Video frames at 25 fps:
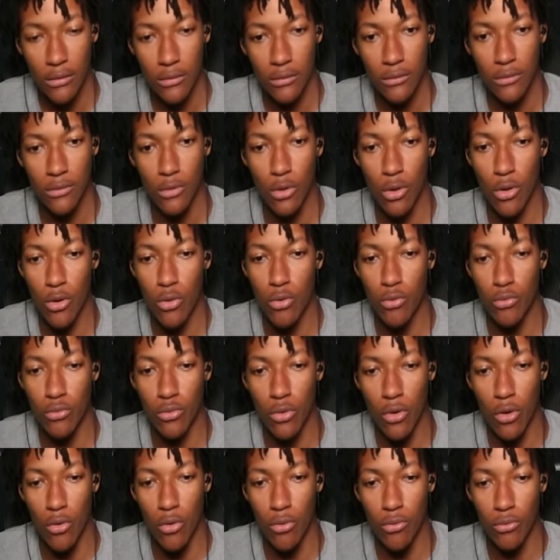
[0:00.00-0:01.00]
No,
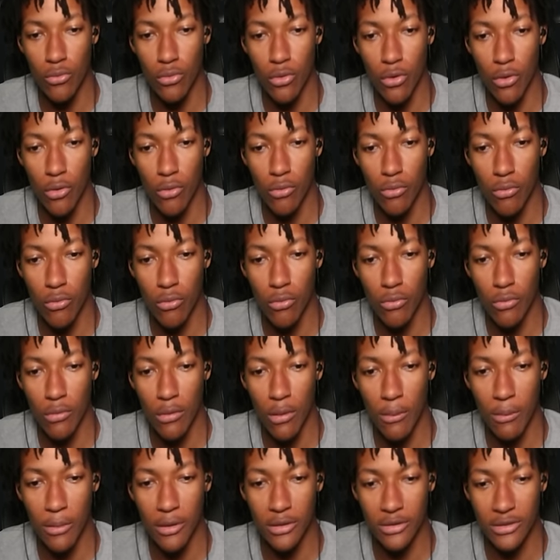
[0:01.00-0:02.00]
no, no.
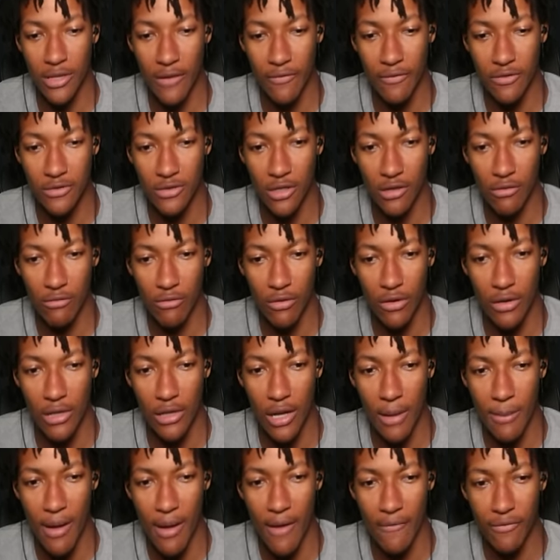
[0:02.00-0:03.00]
I'm about to have to start running.
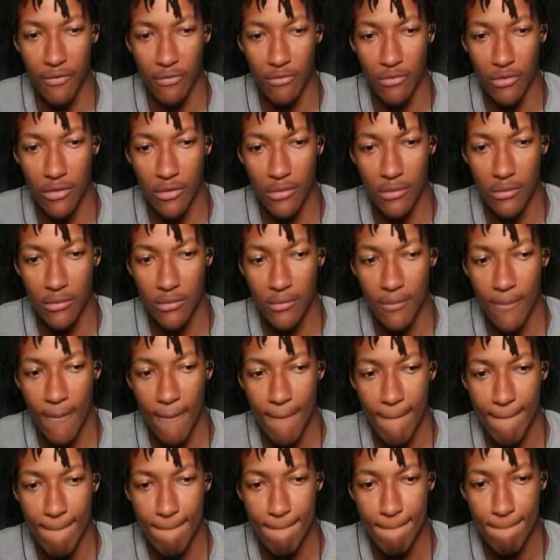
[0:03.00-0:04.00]
I'm gonna have to run.
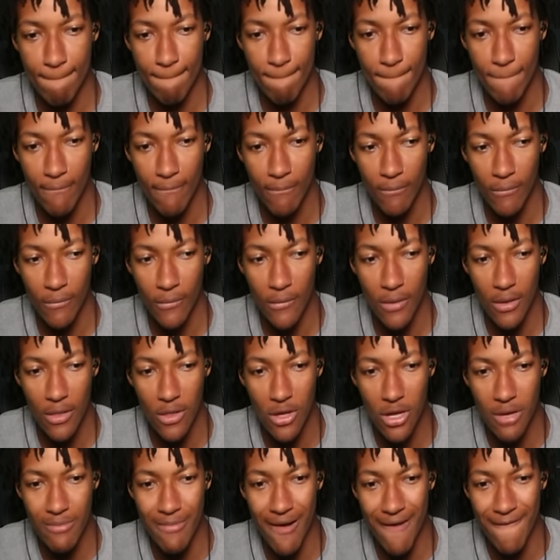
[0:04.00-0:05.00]

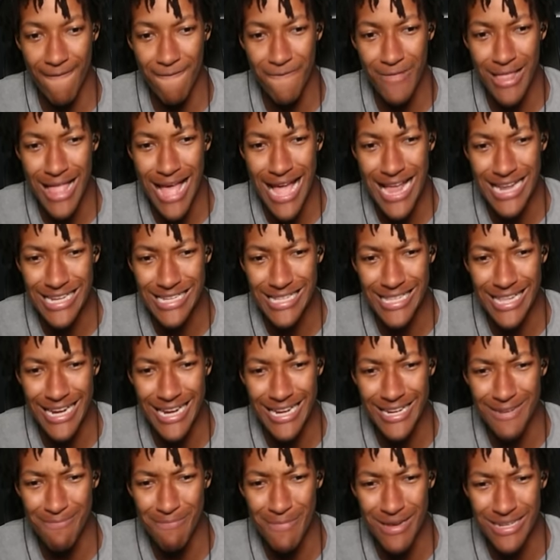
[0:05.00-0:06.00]
Look at my
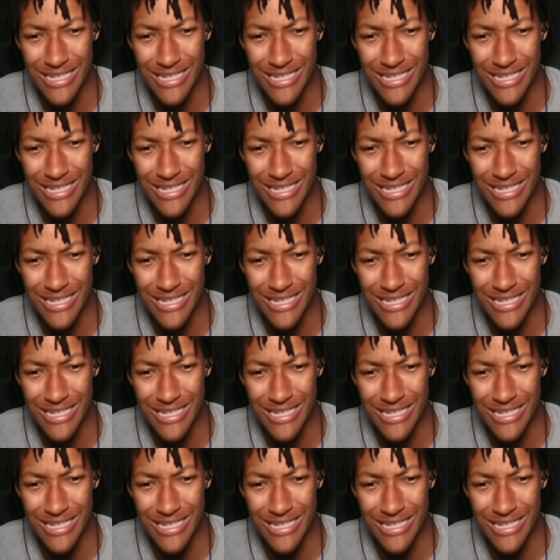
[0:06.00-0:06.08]
flashlight. This bitch